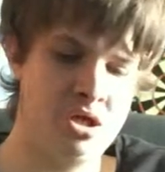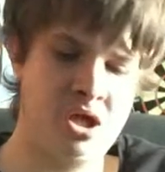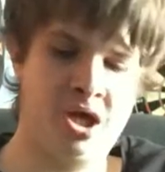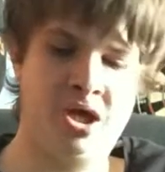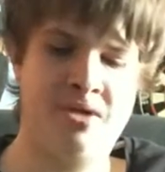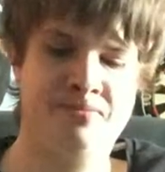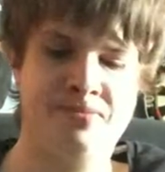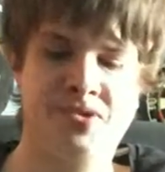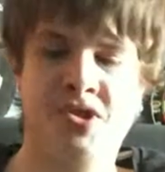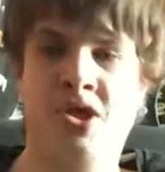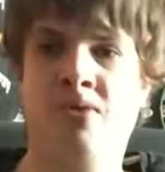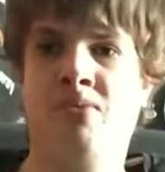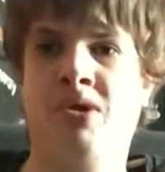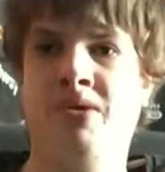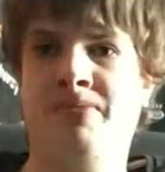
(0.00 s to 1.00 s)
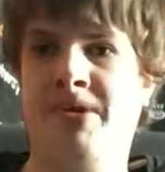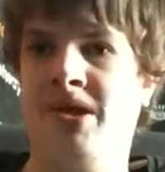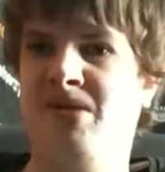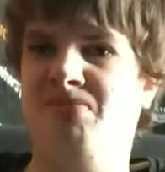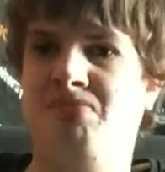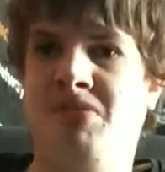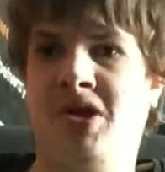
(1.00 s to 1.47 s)
Um, so it will
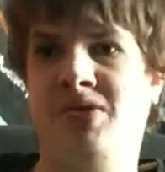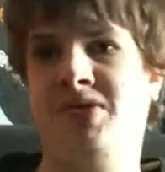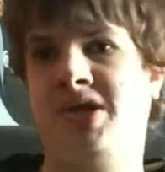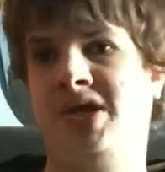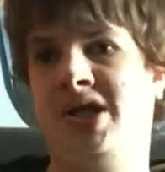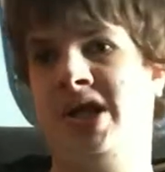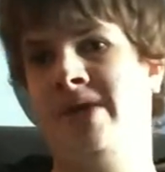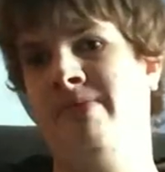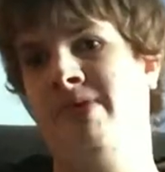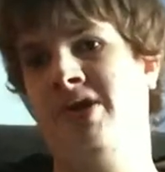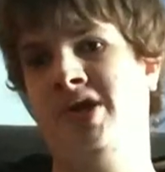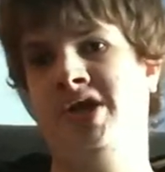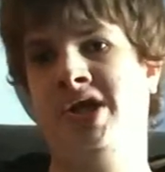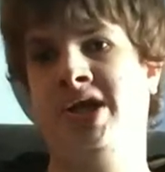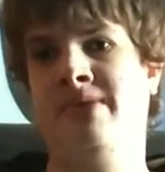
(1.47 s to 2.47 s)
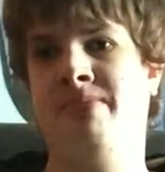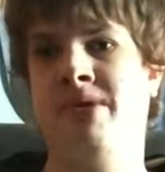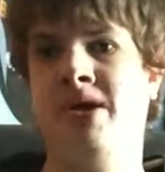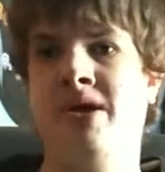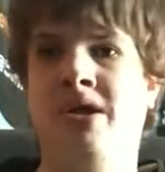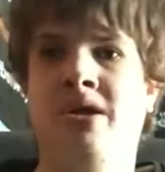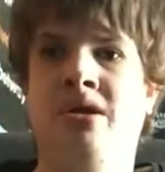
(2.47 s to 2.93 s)
be mostly championship.
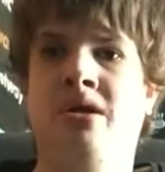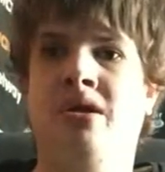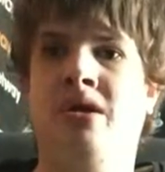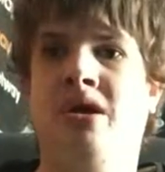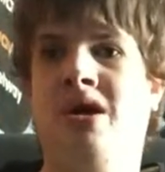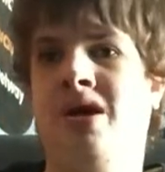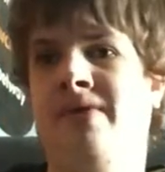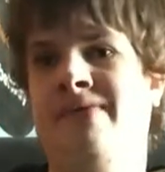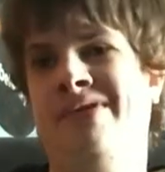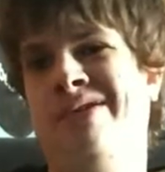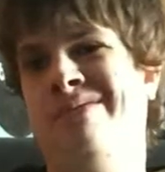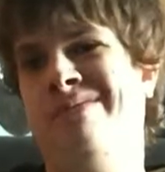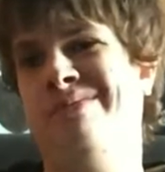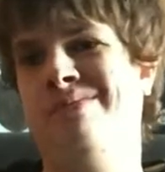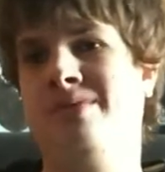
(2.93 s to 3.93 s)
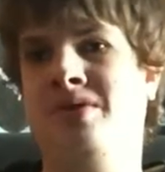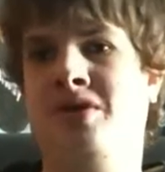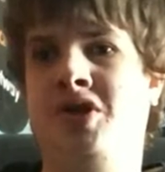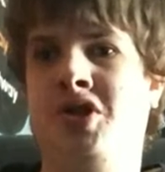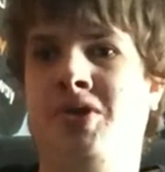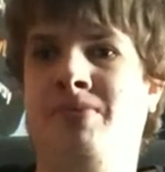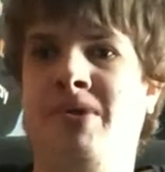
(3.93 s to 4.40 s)
Hopefully I'm,
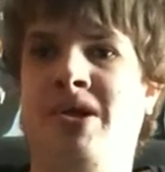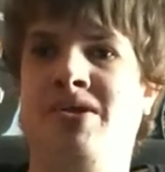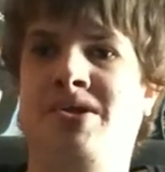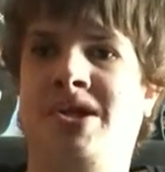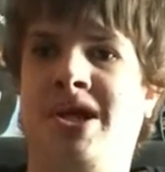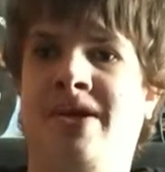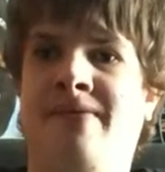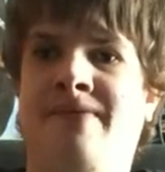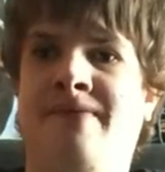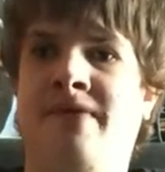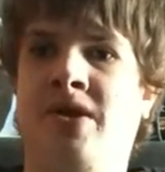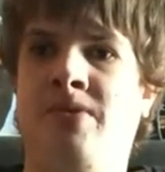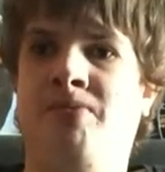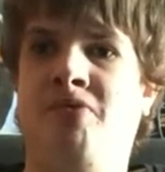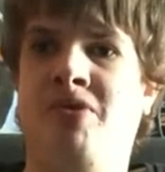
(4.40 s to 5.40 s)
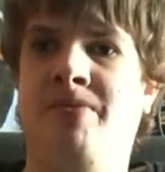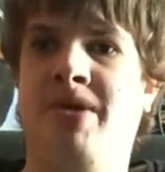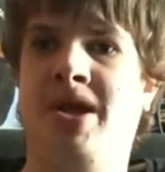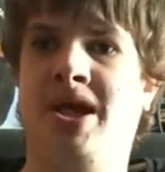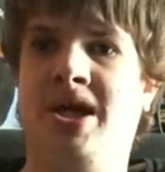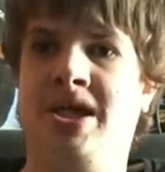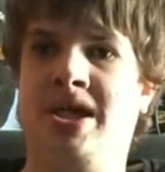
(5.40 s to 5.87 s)
i should be able to get a few
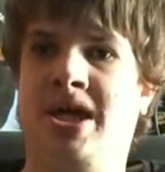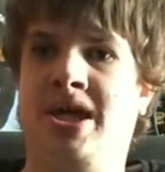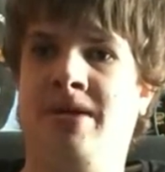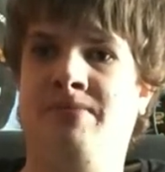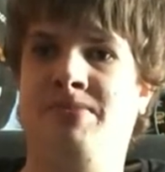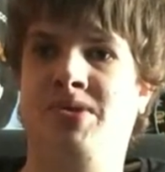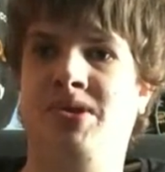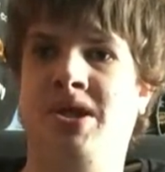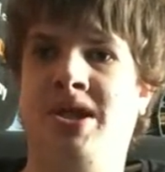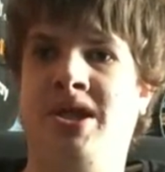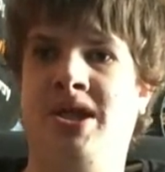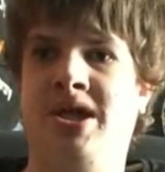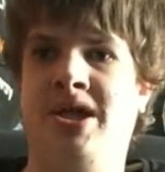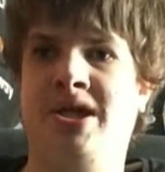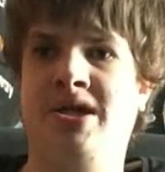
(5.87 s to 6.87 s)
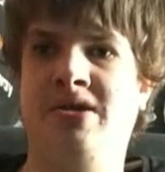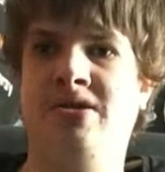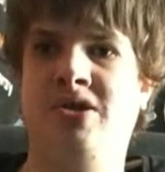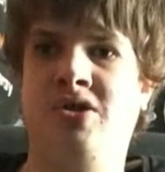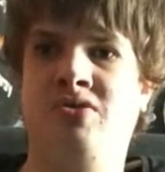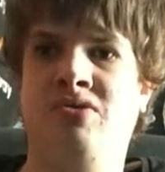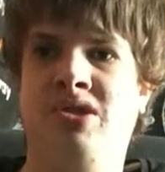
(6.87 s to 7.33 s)
Premier League games in there
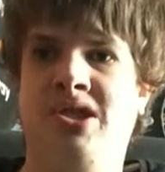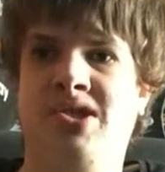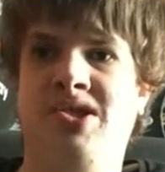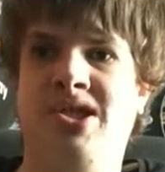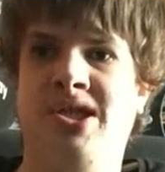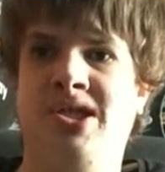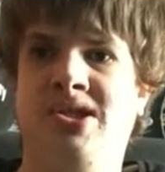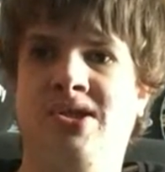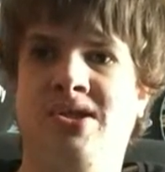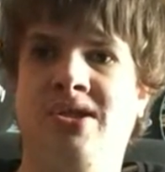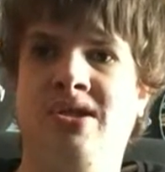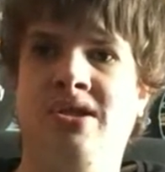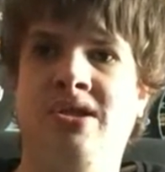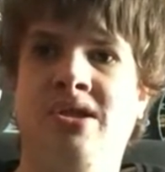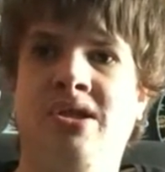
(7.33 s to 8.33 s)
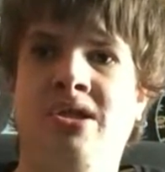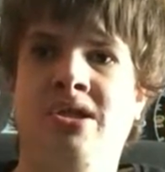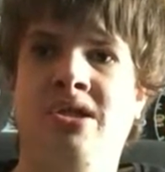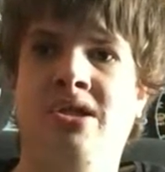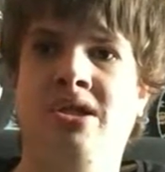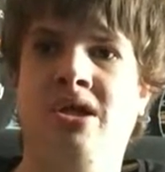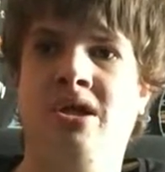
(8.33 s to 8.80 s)
during the season.
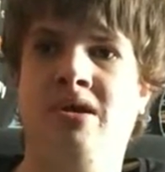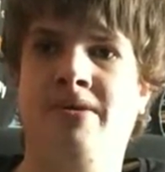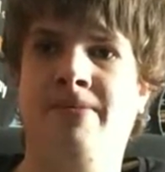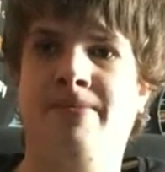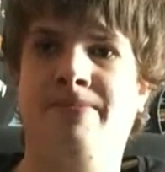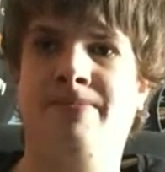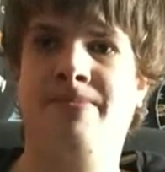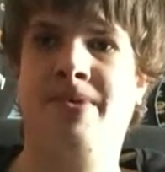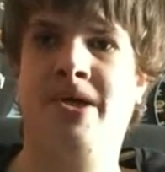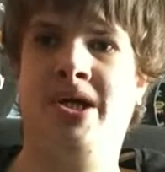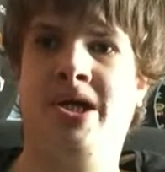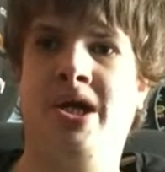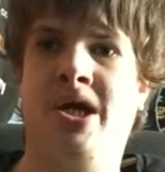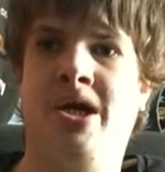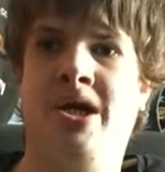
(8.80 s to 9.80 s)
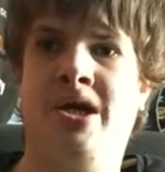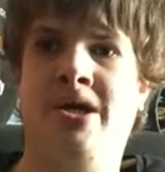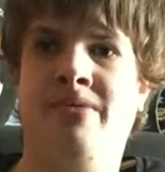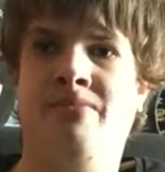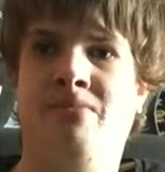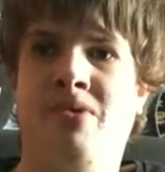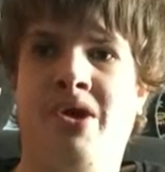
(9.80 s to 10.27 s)
But
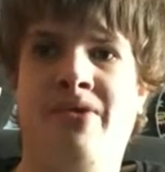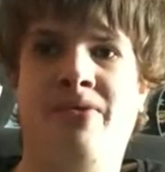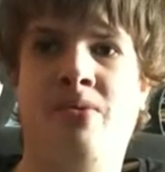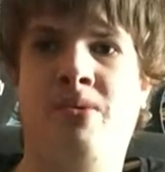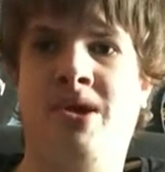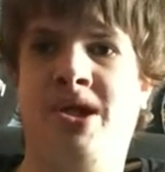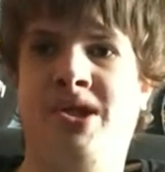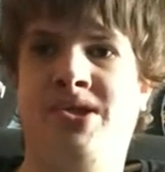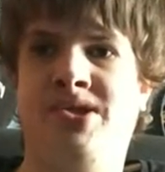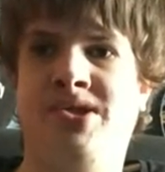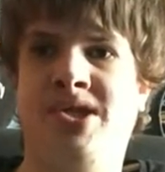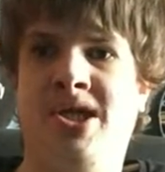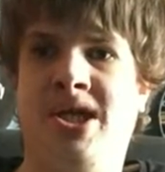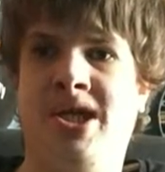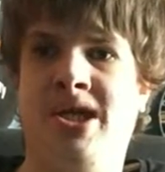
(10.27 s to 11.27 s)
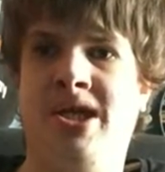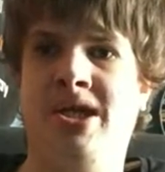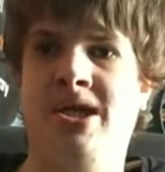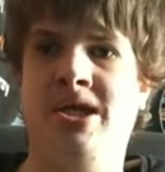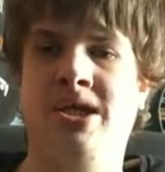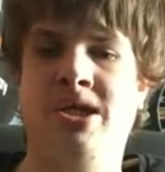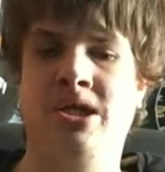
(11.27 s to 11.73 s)
um, we have to wait and see.
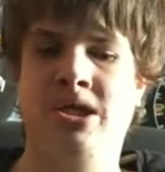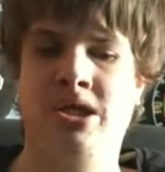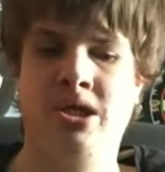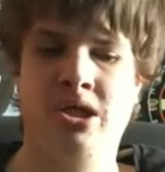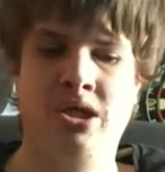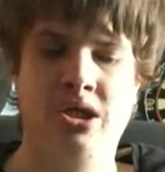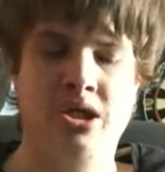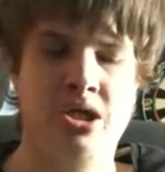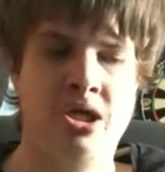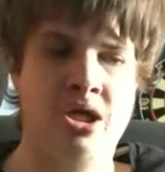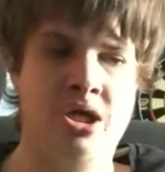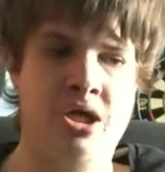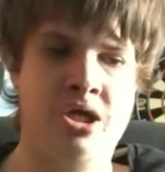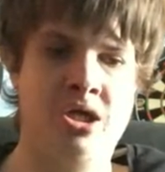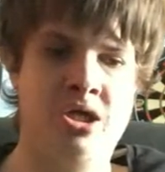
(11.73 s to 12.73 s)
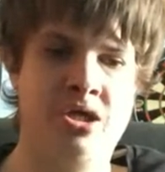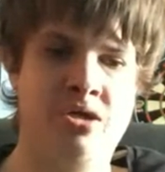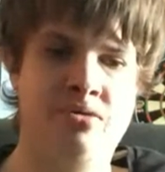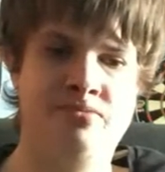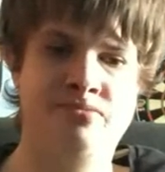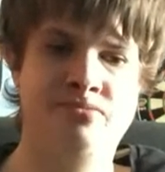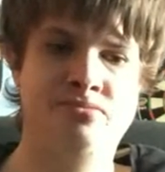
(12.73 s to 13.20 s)

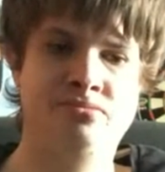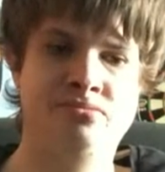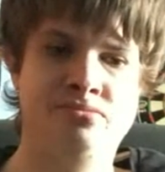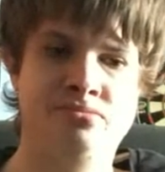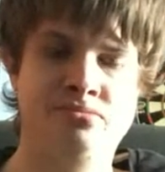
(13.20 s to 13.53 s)
Um,